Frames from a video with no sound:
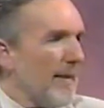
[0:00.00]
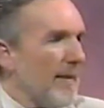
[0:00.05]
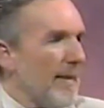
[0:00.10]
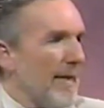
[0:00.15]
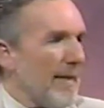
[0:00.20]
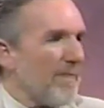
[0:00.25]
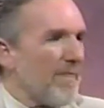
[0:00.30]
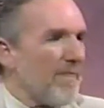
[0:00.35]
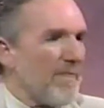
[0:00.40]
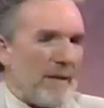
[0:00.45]

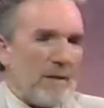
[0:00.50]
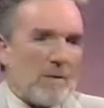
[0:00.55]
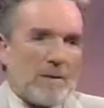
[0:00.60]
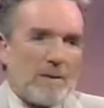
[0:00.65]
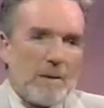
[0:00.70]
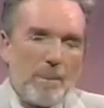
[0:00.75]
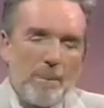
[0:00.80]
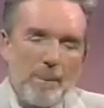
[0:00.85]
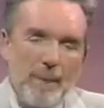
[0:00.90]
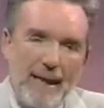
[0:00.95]
and feel
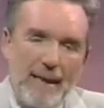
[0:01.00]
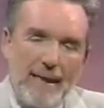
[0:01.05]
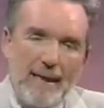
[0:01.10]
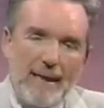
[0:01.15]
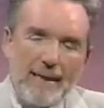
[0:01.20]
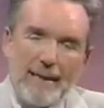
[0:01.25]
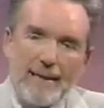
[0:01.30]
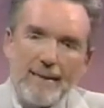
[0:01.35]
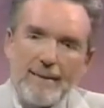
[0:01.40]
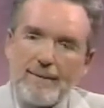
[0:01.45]

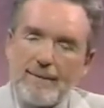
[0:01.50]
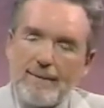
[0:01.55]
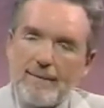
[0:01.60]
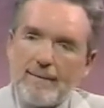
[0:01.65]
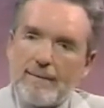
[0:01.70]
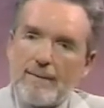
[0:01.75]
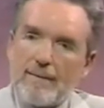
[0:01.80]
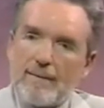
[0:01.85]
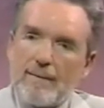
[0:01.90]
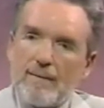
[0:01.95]
dependent,
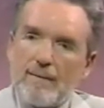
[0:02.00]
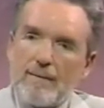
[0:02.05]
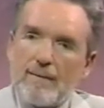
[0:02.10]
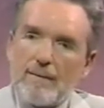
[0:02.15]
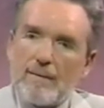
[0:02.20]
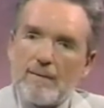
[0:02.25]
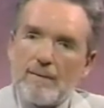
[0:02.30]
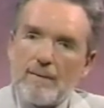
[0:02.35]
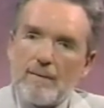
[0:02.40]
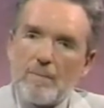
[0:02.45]

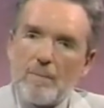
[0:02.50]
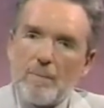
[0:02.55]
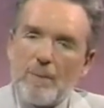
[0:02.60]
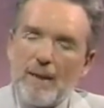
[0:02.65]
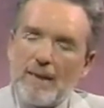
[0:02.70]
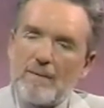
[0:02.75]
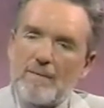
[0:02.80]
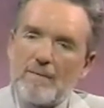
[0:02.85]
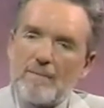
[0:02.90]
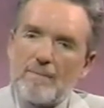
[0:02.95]

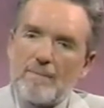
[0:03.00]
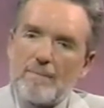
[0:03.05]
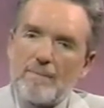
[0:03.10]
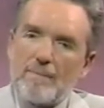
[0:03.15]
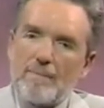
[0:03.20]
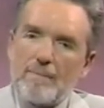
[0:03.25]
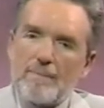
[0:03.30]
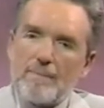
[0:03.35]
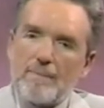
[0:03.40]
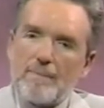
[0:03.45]
but
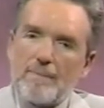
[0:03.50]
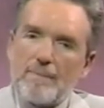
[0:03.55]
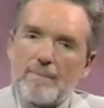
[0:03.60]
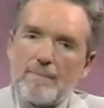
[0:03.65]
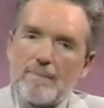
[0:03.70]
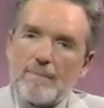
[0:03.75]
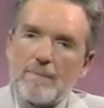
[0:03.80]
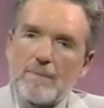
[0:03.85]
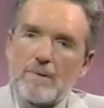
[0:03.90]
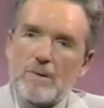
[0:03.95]

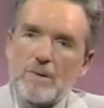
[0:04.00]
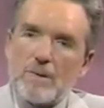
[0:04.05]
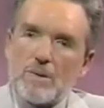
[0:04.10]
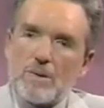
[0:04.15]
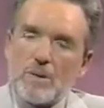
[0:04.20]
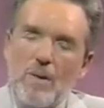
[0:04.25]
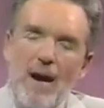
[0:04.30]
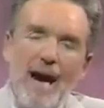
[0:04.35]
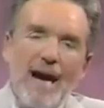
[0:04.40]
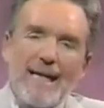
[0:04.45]

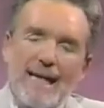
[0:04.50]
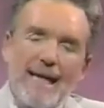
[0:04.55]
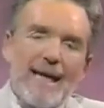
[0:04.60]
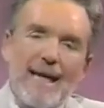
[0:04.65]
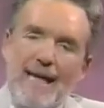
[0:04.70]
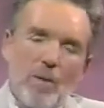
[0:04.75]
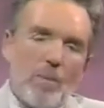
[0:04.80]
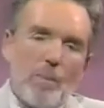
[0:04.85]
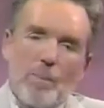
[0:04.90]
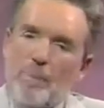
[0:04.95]
try to
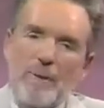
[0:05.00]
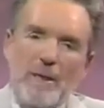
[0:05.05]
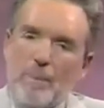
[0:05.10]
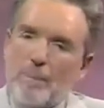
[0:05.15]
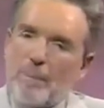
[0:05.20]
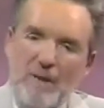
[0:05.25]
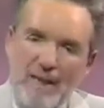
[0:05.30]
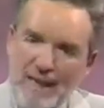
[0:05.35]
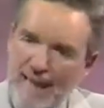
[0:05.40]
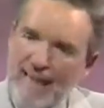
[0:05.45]
help people